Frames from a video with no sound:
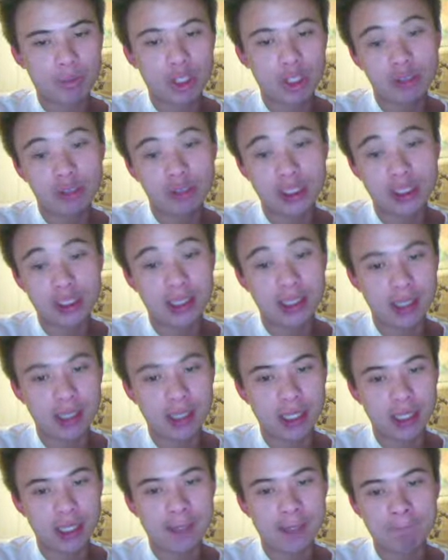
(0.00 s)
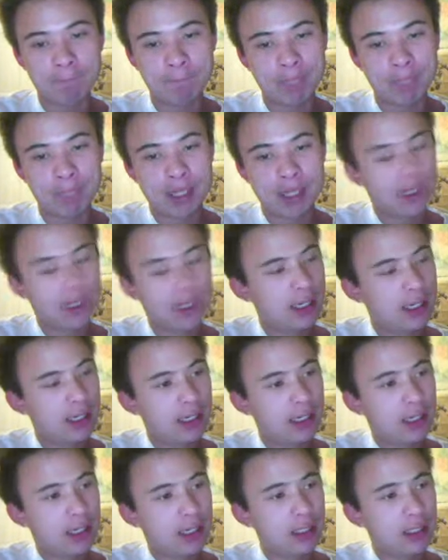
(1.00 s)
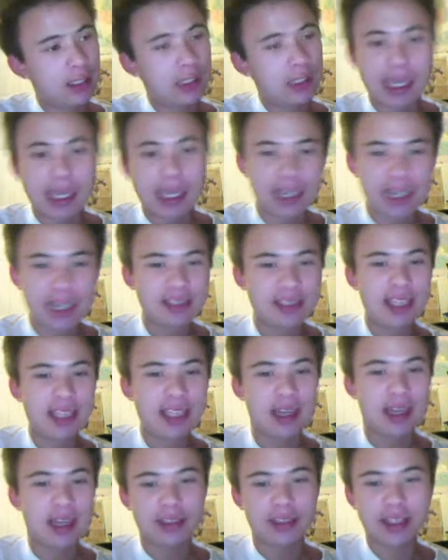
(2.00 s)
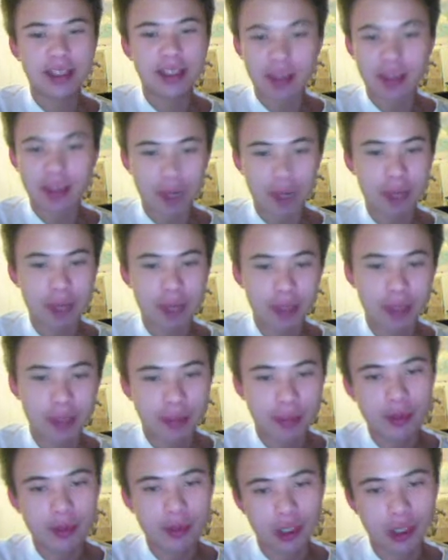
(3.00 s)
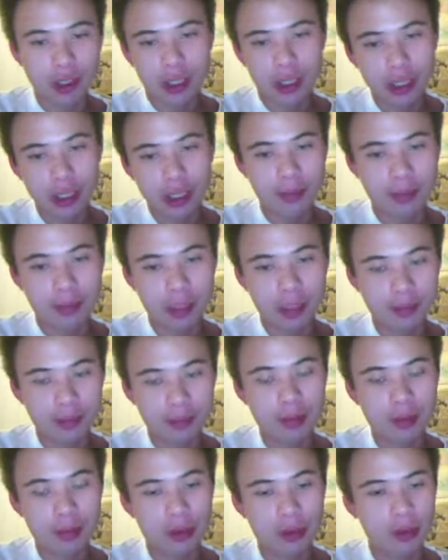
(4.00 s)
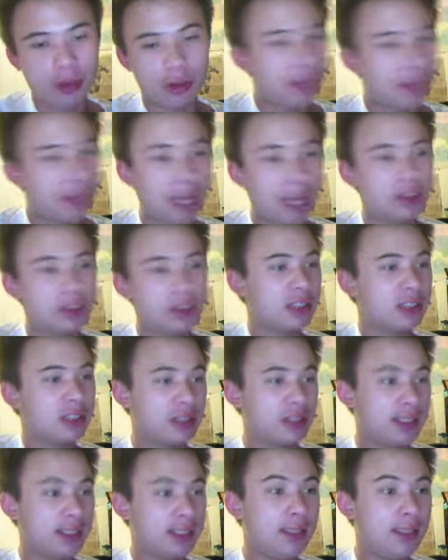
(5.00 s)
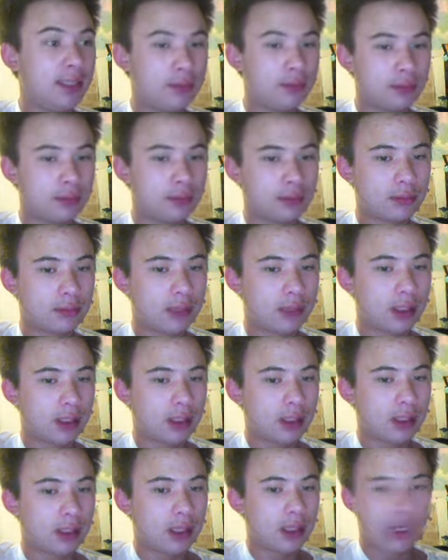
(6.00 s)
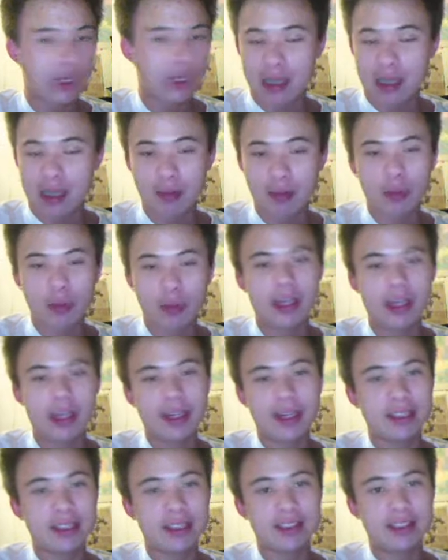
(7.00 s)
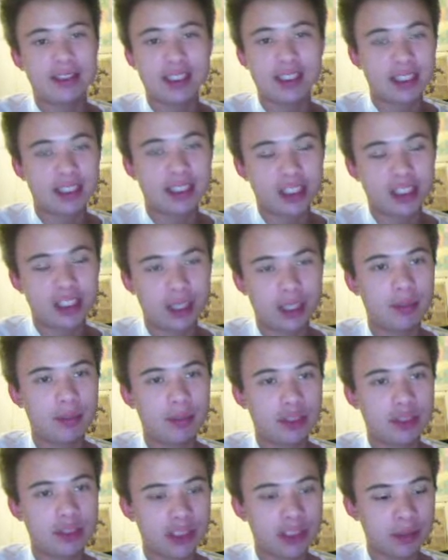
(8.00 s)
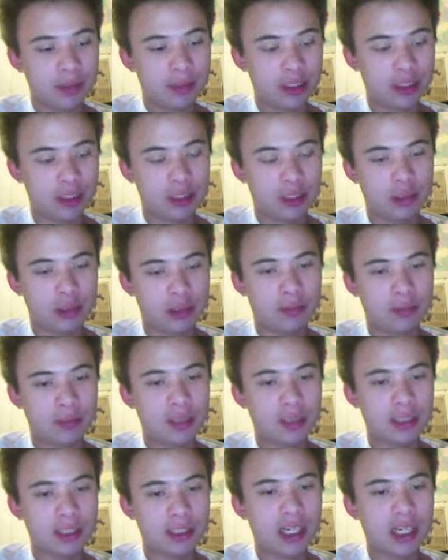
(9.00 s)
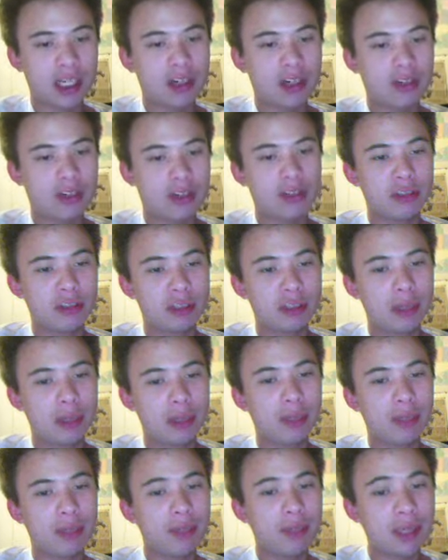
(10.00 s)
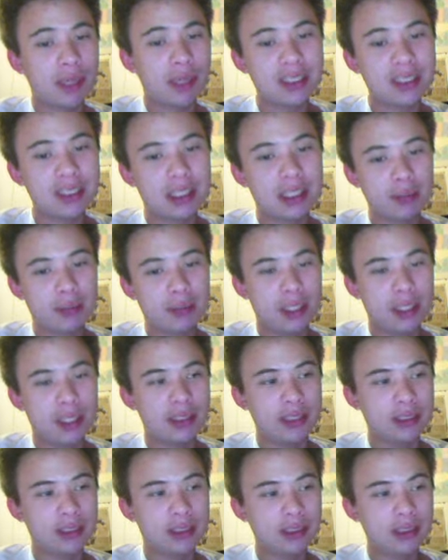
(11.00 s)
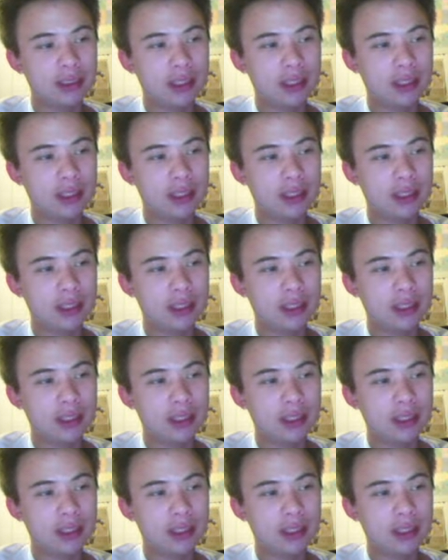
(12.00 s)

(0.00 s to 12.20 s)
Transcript: Houston, um, like I said, I think they might be a bit of a lollipop or a popsicle team. And what that is, that's actually a Bill Simmons term. It's kind of hard to explain, but it basically means